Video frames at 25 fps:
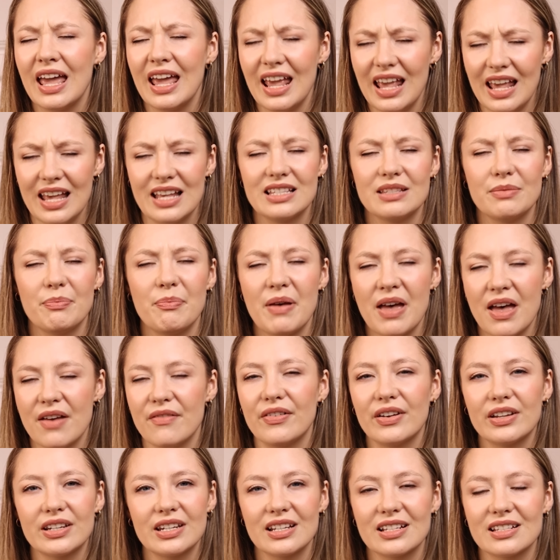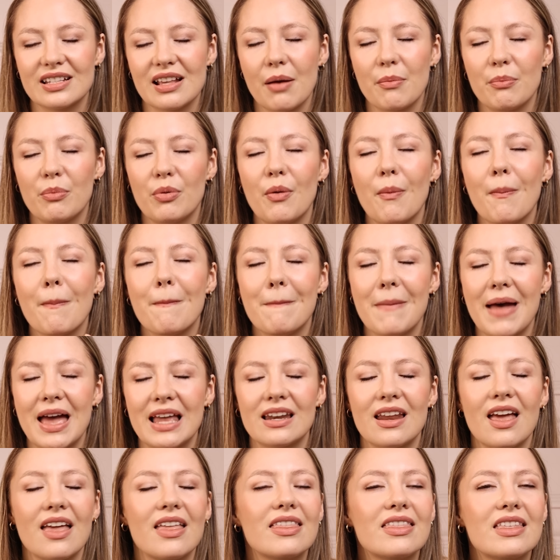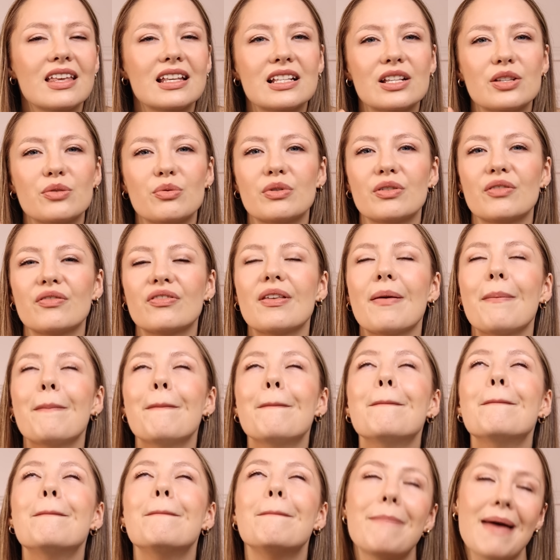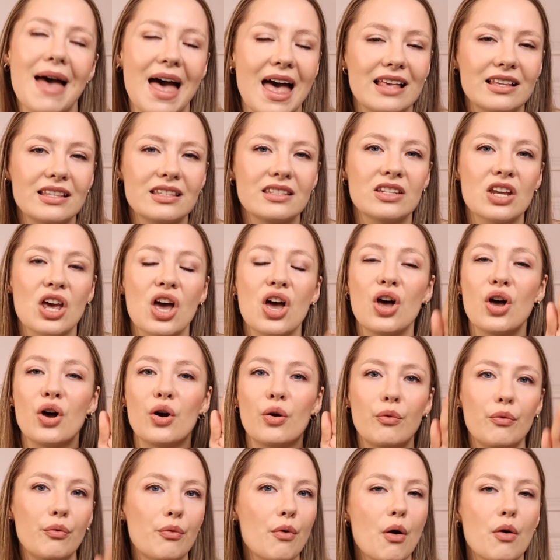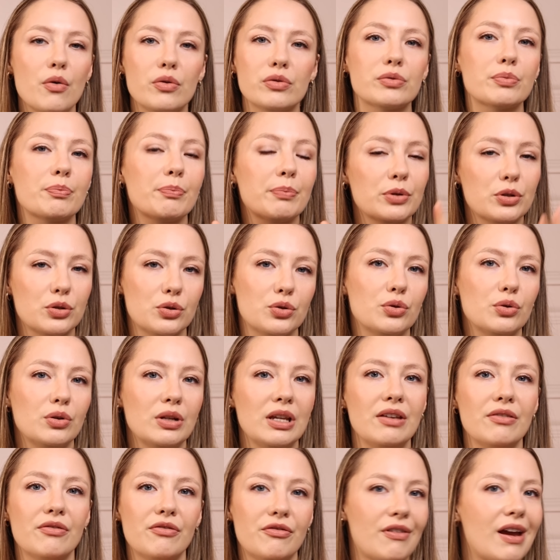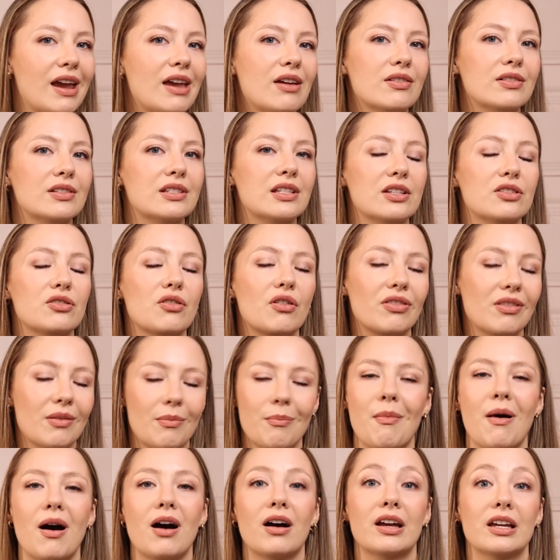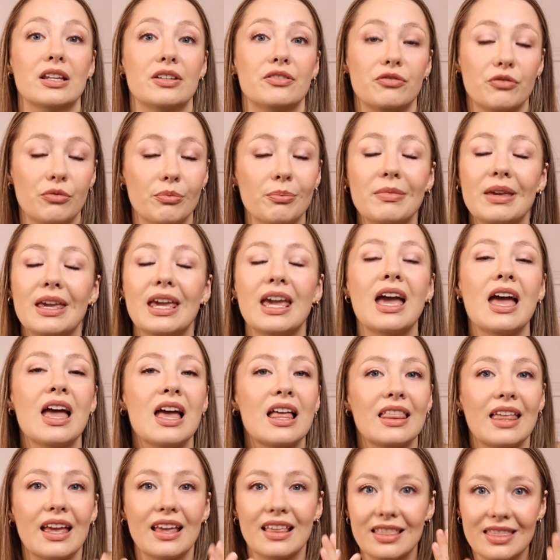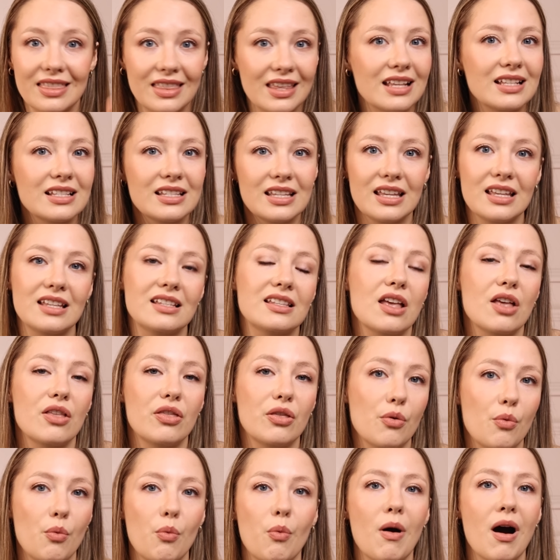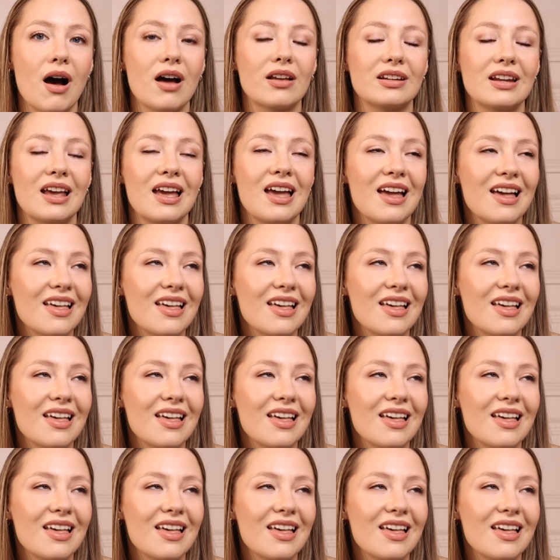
is a perfect example. Men, this is one of the best rose patchouli fragrances on the market for me. Like, this is the one